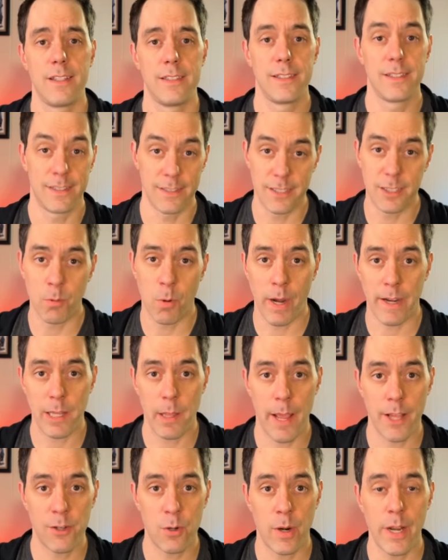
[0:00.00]
this is where you have
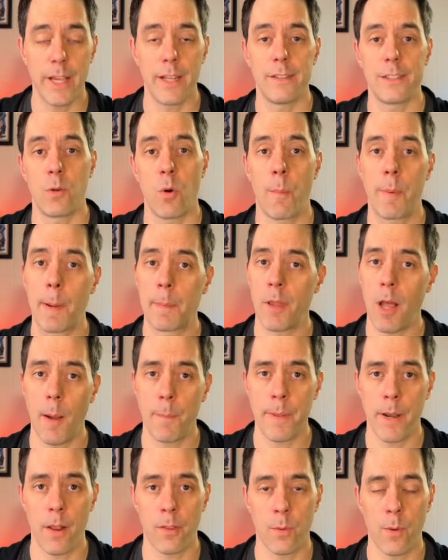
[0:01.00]
to enter it in. You won't be able to
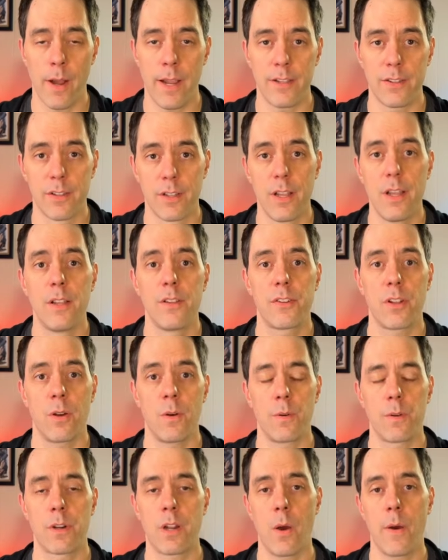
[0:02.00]
update otherwise.
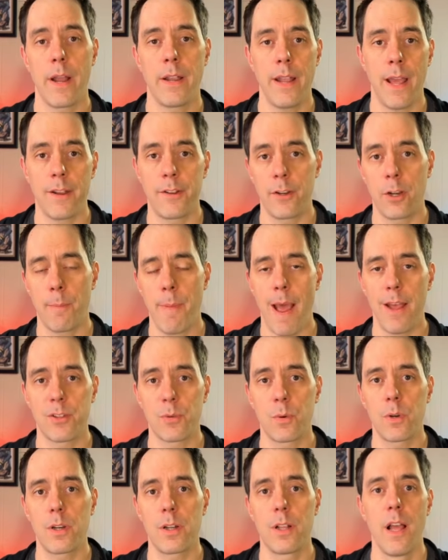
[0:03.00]
So go ahead and enter your
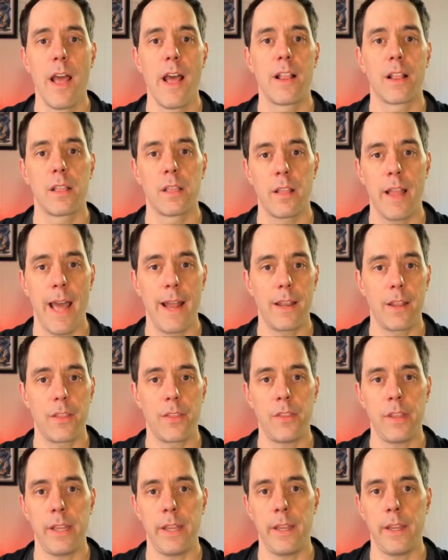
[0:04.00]
password, let
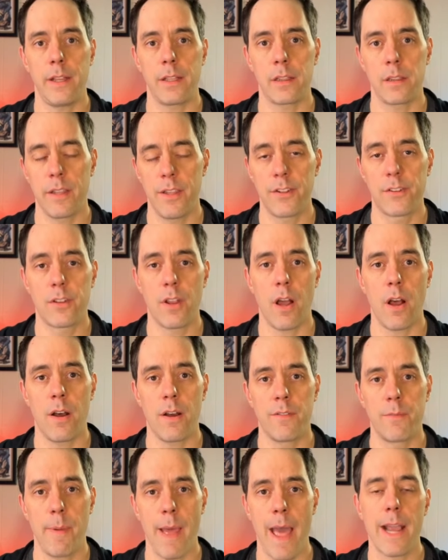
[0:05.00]
the list
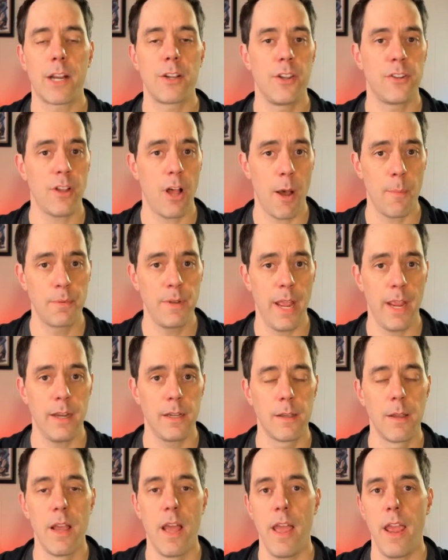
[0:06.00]
of packages
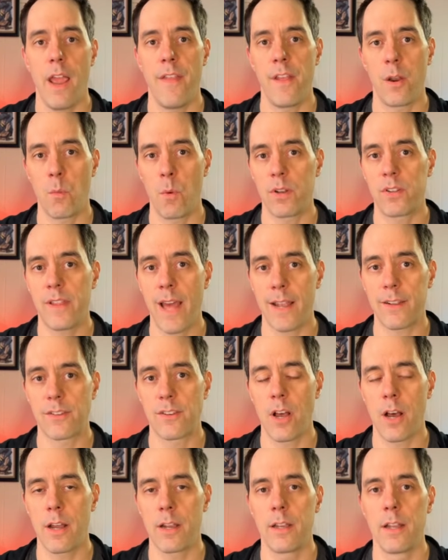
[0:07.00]
update, and then once that's
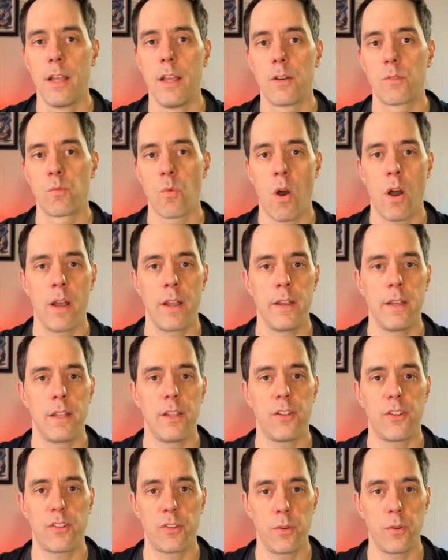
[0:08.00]
done, run
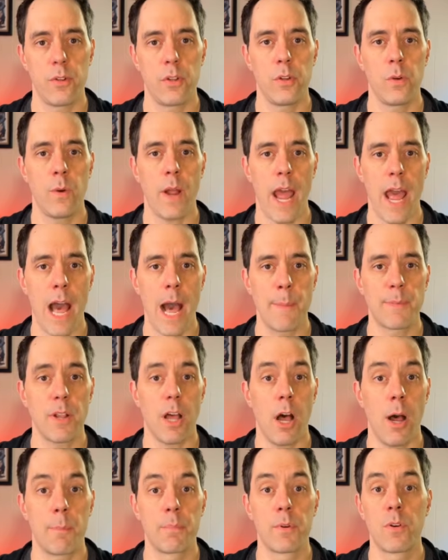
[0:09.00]
sudo apt
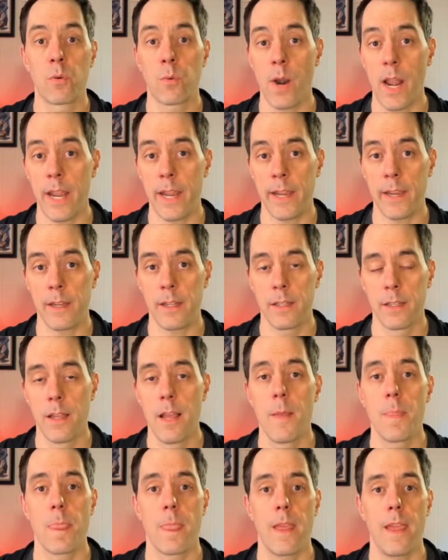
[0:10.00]
upgrade,
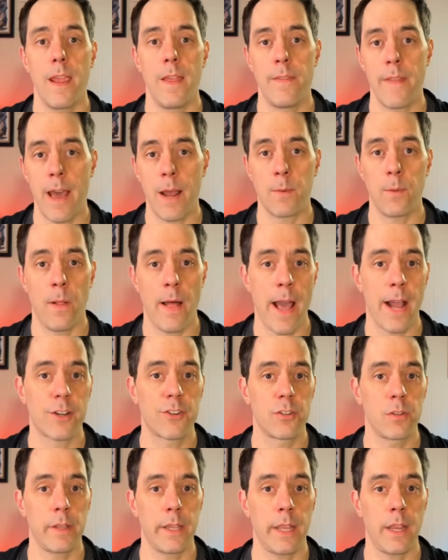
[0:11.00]
and that will
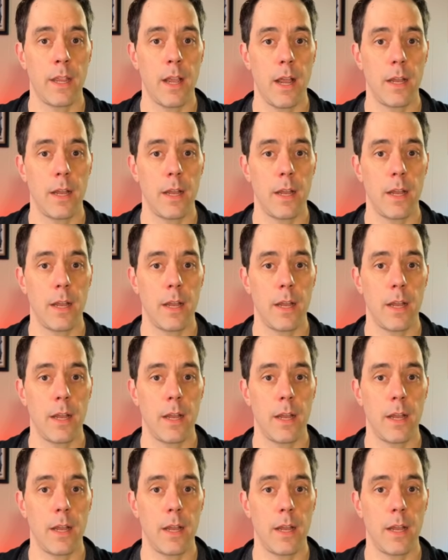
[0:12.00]
actually